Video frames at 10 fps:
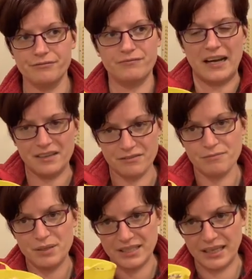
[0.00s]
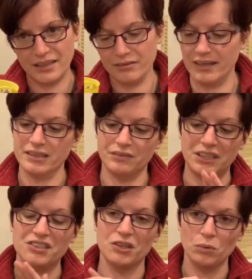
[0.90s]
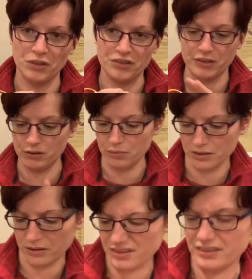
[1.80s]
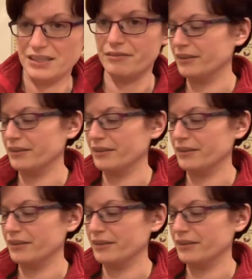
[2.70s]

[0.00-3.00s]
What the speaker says: 5% effectively, so one scoop. So I just need to